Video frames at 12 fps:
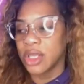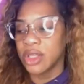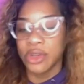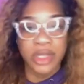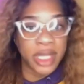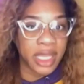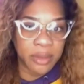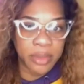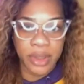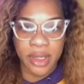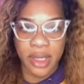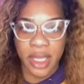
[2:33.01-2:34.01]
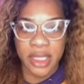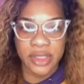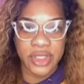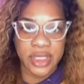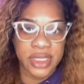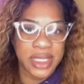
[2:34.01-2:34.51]
your neighbor and
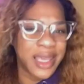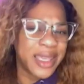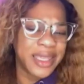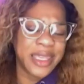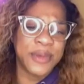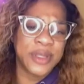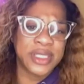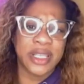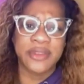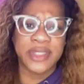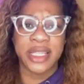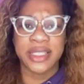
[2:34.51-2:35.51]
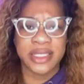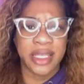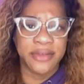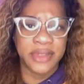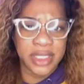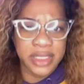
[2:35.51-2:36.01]
just keep yourselves at a
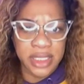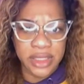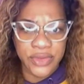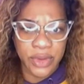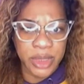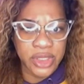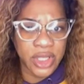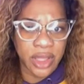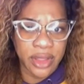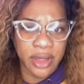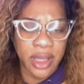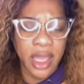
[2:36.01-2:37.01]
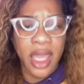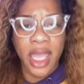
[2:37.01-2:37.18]
safe distance from each other.